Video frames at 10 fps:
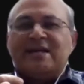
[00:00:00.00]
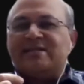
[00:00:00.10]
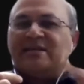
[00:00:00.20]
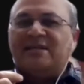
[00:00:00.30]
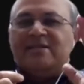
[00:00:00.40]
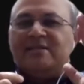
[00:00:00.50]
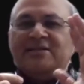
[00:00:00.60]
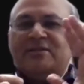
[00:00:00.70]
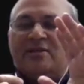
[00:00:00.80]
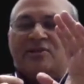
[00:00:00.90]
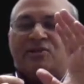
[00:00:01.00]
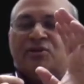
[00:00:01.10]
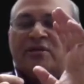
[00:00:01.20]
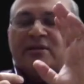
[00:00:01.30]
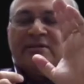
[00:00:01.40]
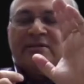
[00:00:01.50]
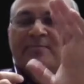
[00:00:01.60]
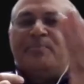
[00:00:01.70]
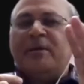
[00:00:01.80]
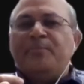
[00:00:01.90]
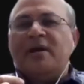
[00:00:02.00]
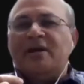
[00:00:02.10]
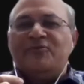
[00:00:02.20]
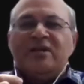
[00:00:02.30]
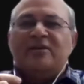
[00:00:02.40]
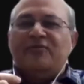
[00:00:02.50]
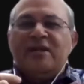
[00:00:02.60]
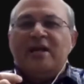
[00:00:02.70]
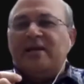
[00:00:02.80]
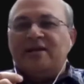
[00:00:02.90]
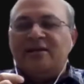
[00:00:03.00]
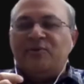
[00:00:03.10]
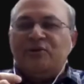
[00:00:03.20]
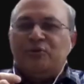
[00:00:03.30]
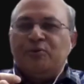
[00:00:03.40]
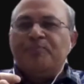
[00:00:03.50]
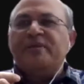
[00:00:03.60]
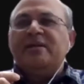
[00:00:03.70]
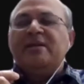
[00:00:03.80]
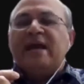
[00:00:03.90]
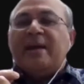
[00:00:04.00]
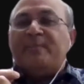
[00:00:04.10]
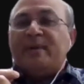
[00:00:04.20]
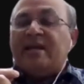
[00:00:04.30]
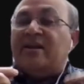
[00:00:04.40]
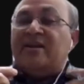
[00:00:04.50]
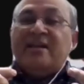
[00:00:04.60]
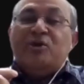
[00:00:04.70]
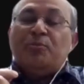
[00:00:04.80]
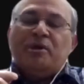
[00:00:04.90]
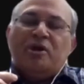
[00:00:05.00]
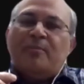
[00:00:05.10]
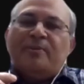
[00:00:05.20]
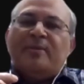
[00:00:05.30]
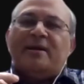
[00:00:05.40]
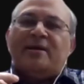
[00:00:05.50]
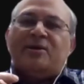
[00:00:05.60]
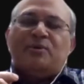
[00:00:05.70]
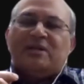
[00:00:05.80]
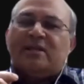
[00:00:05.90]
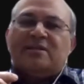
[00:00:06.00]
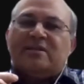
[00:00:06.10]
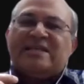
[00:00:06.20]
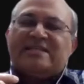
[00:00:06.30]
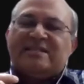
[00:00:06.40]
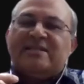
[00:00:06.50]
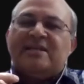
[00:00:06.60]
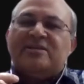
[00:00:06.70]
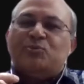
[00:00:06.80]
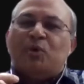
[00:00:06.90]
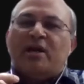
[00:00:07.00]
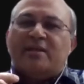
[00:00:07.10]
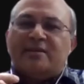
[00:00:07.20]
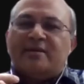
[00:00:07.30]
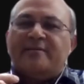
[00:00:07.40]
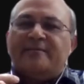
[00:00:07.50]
Yes, the simple part of delivery, I agree with you, but it'll need to be complemented with other things, is what I think.